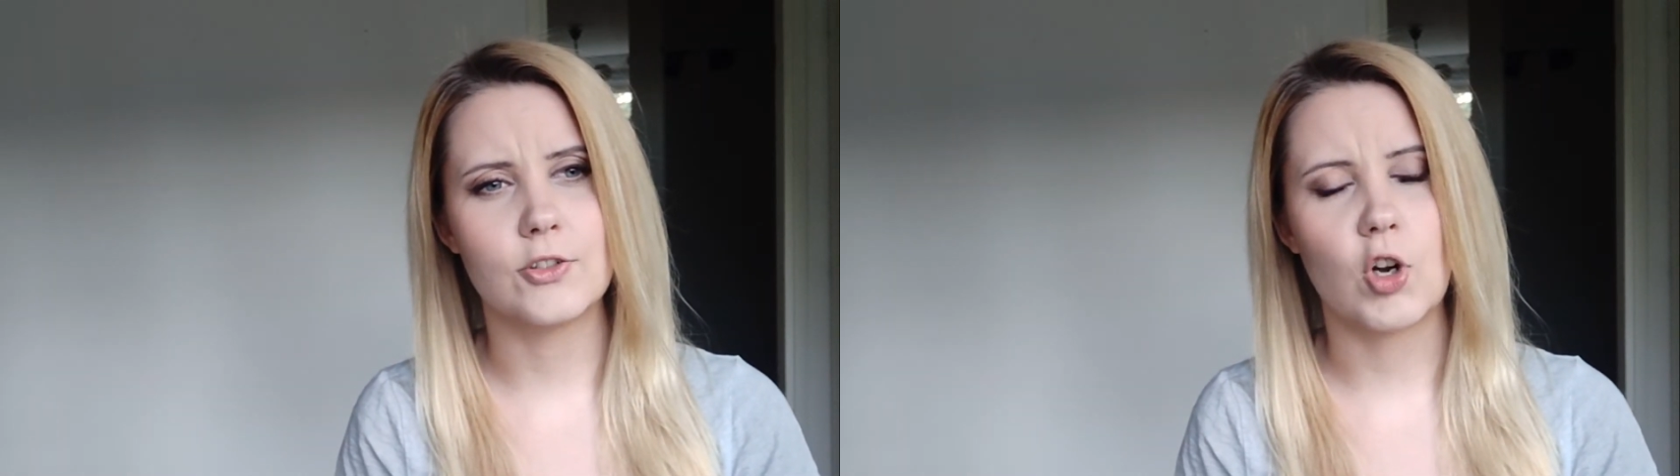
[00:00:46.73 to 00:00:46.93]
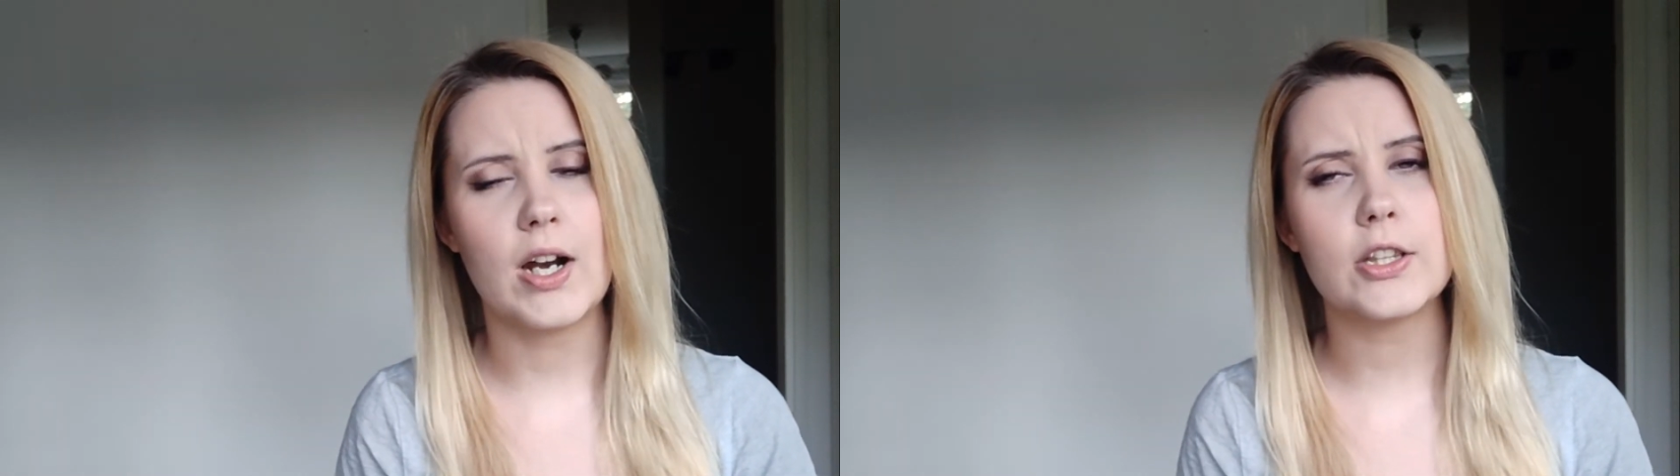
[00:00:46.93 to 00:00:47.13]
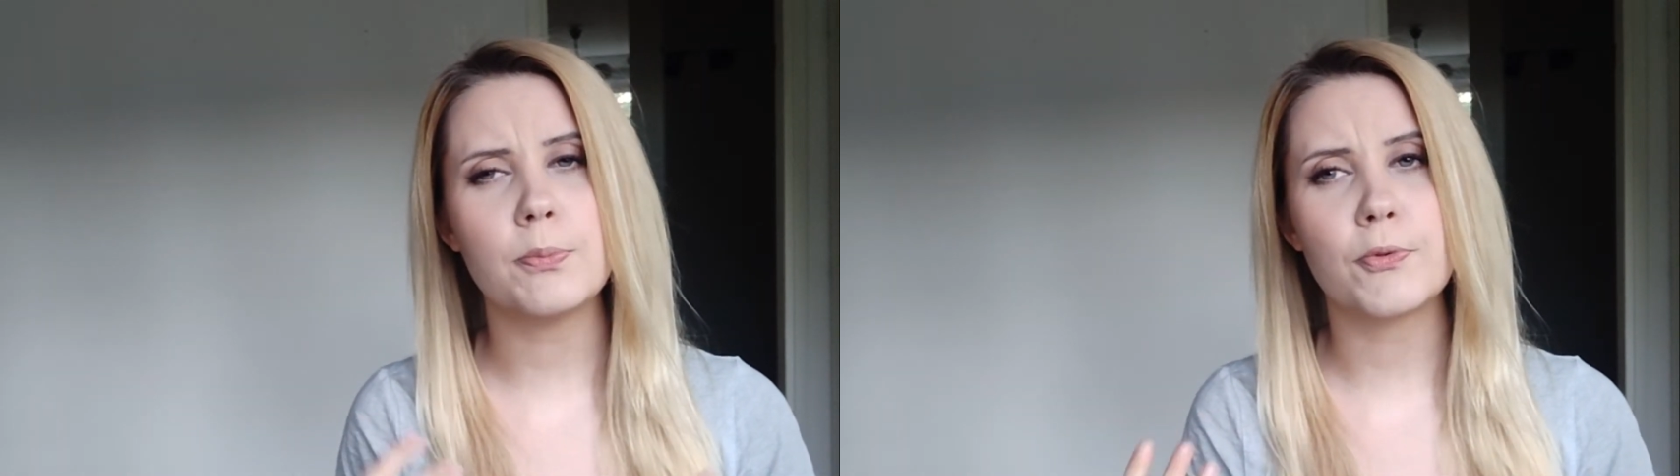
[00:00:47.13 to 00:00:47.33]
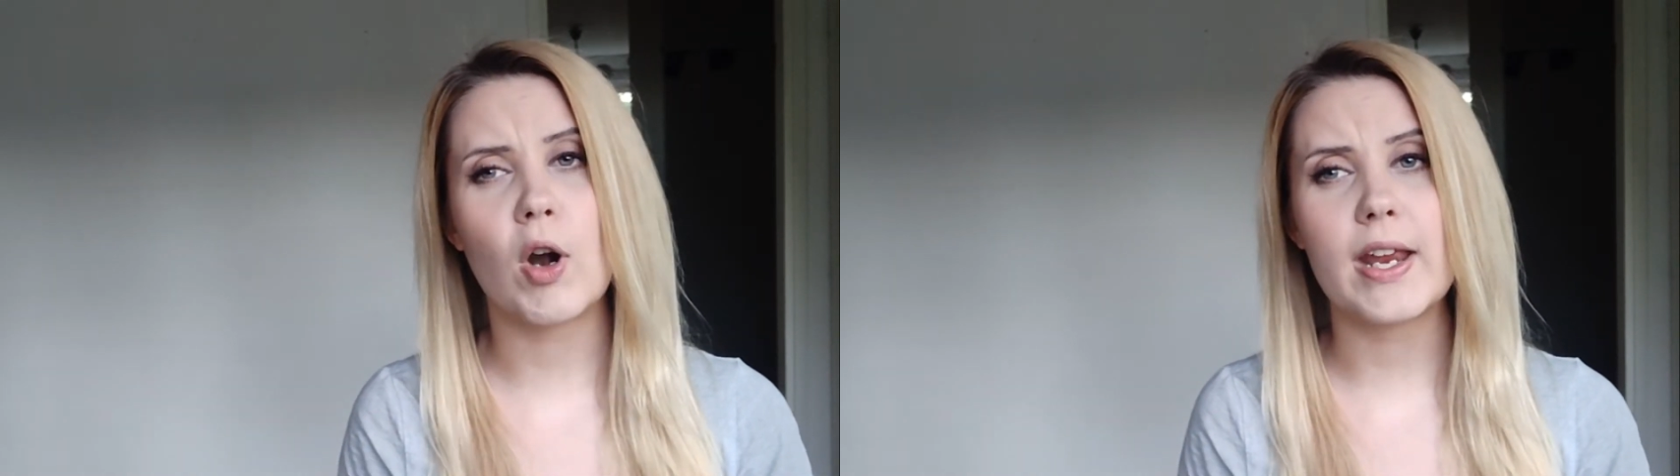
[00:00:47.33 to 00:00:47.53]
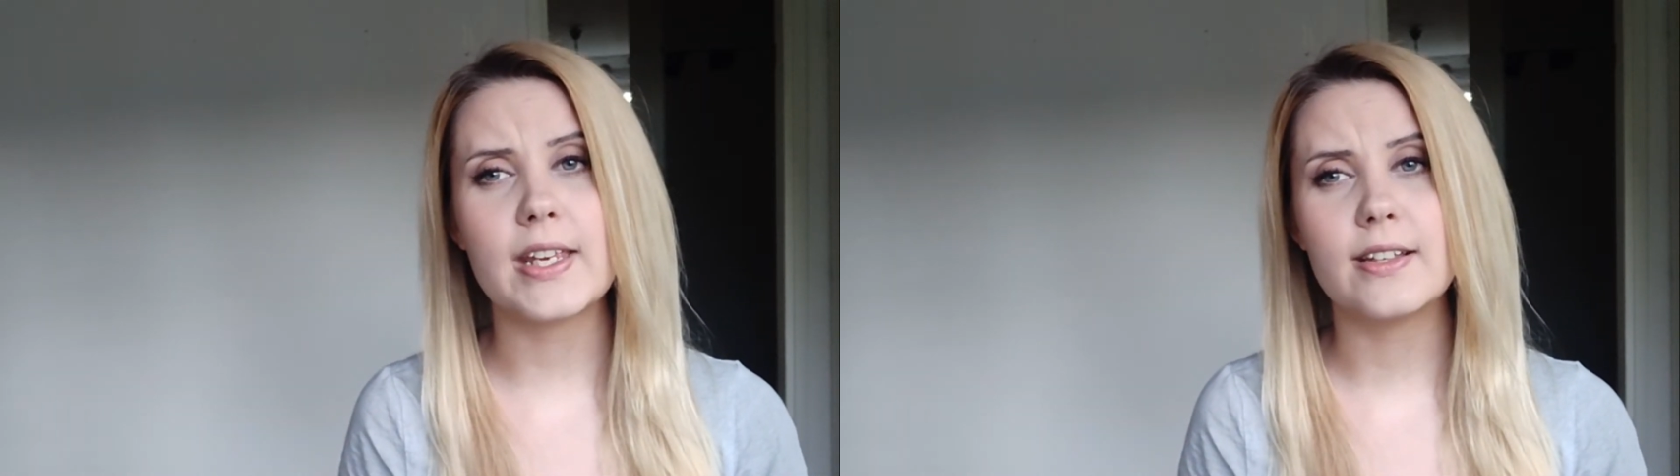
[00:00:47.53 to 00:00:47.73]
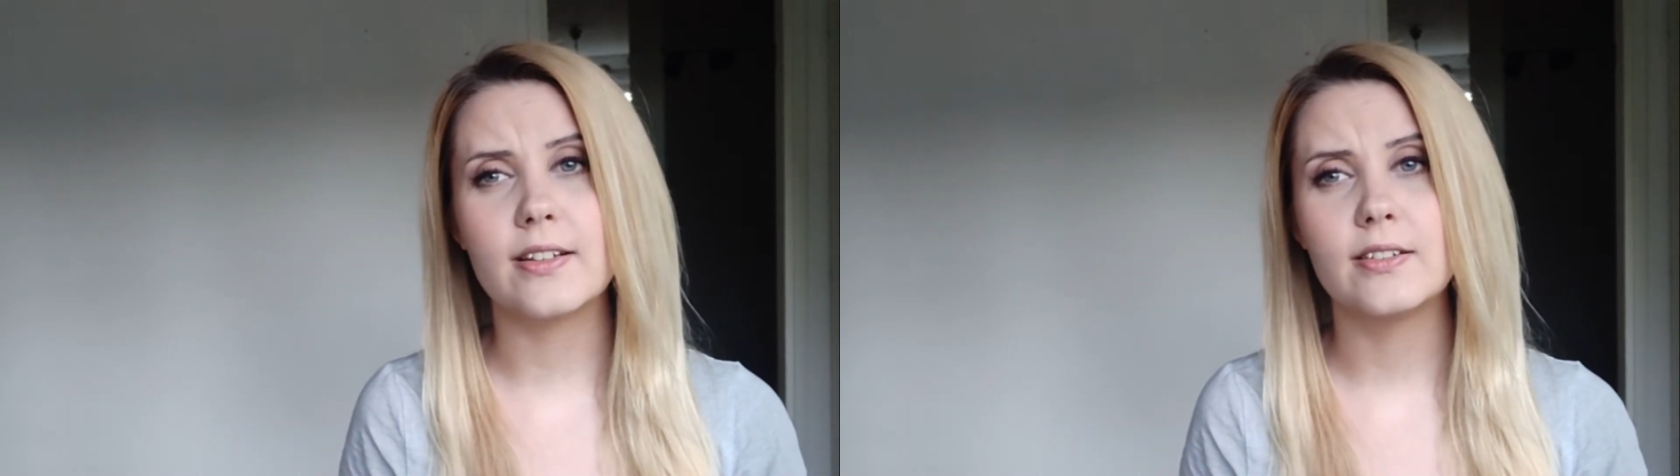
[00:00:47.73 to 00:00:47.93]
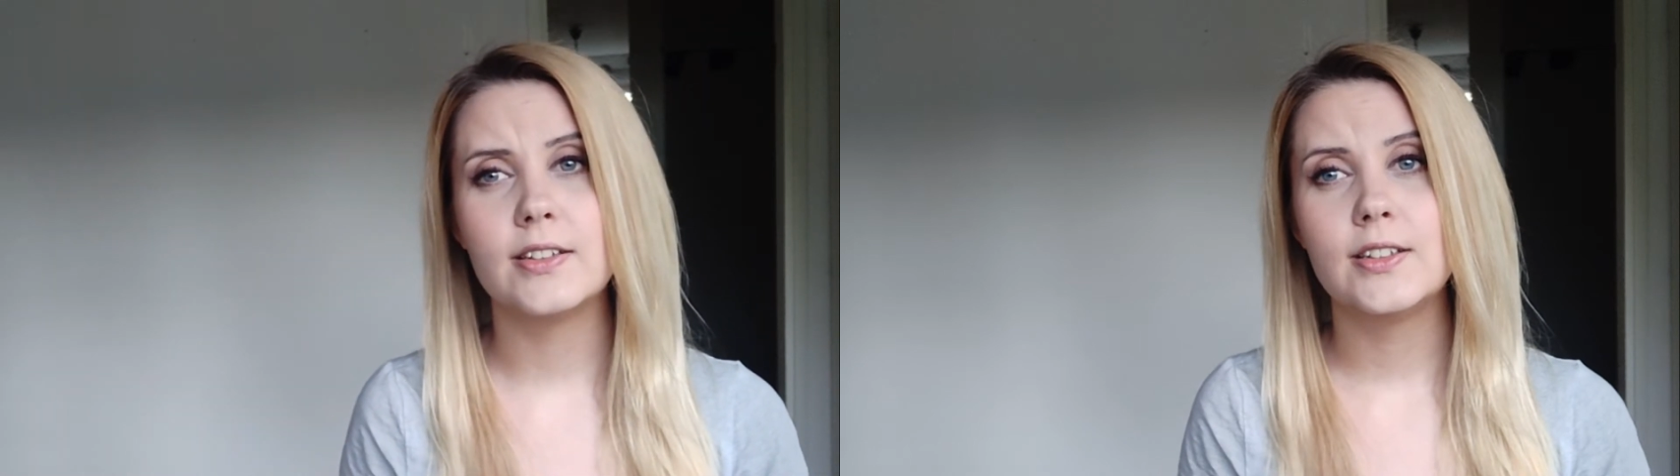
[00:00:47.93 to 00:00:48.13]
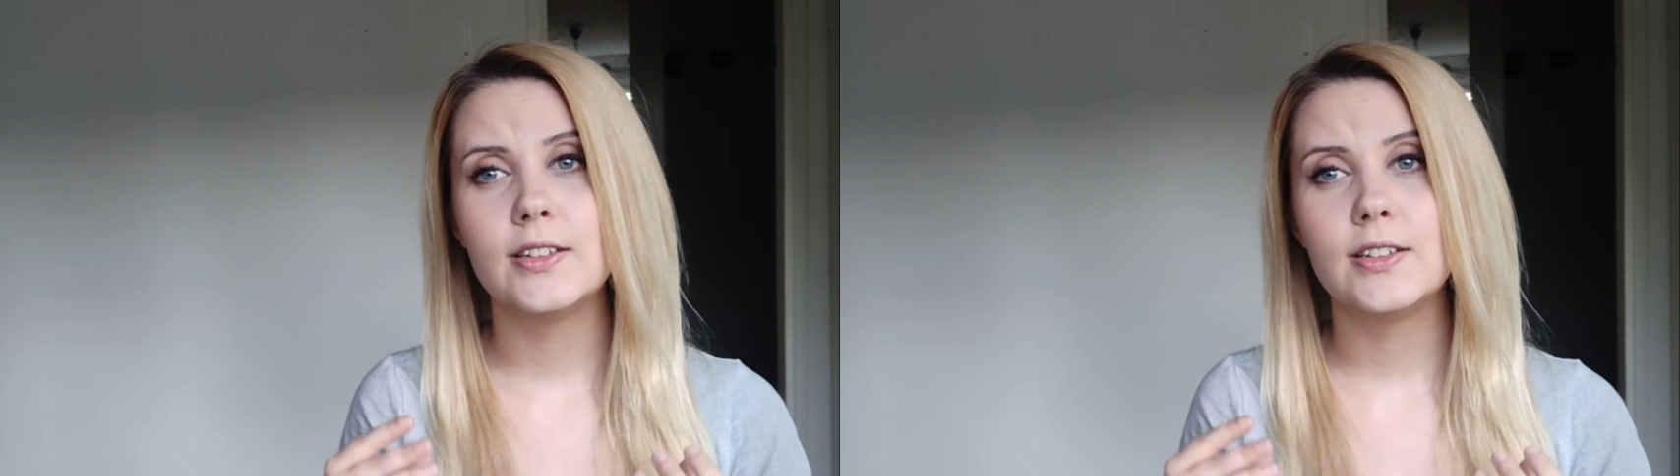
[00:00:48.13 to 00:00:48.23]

try to break